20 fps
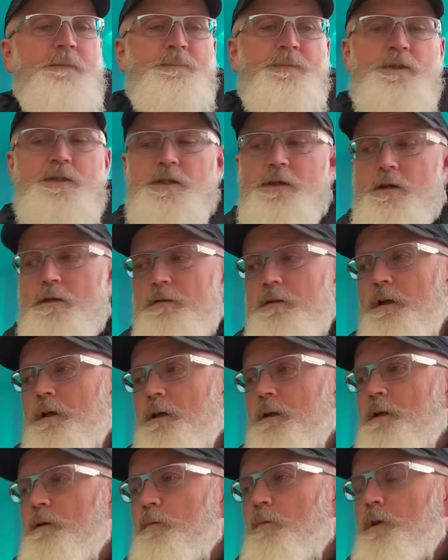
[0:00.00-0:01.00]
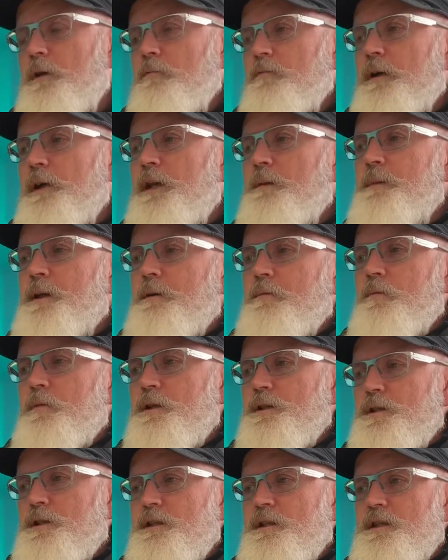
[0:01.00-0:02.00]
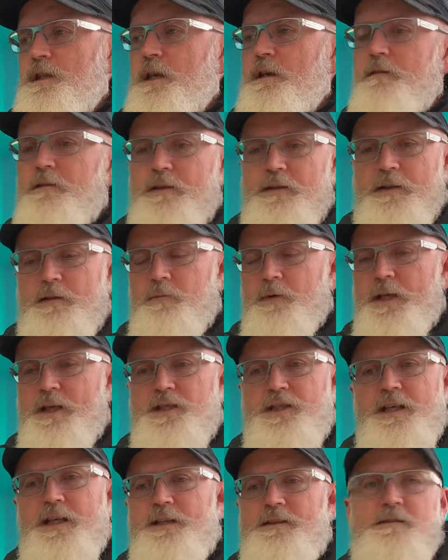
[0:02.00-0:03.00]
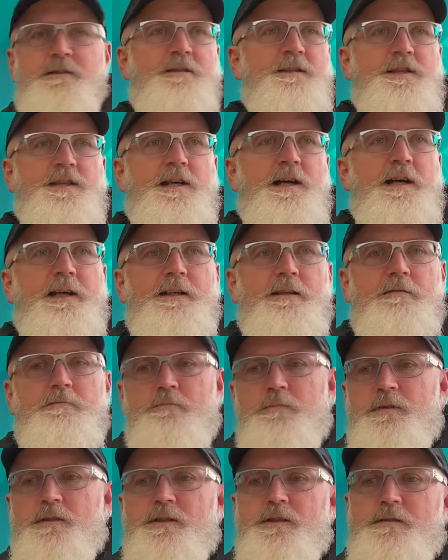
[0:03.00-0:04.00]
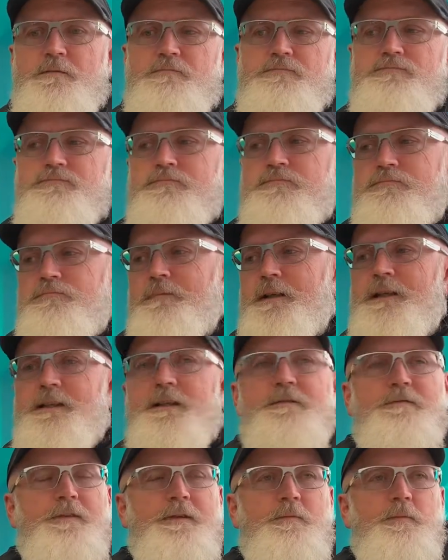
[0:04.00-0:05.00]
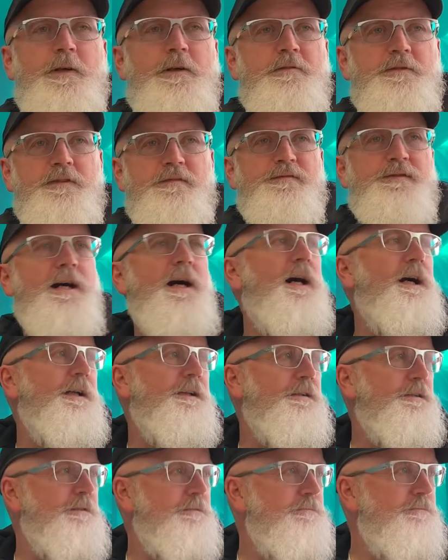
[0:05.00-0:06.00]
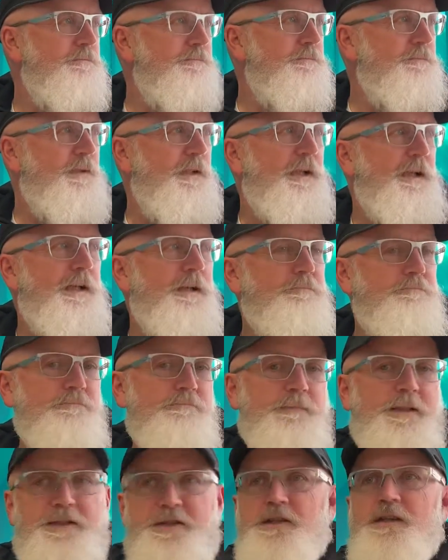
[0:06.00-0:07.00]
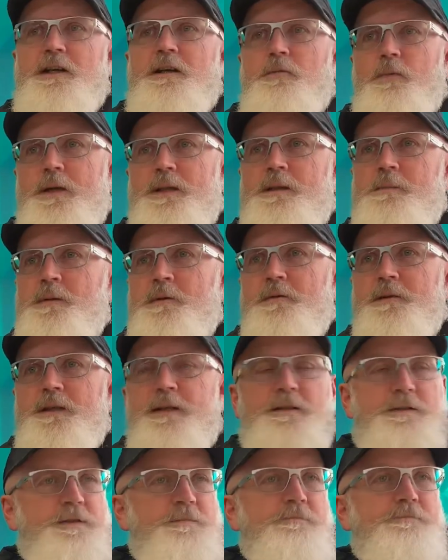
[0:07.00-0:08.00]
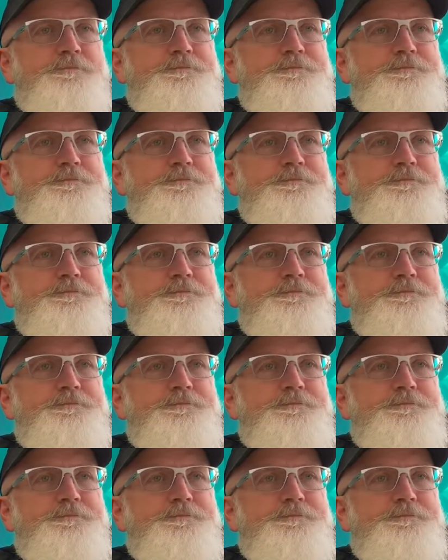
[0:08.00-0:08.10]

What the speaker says: So what it really meant is the area that we actually had to design in was relatively well defined, and it's kind of where the building is.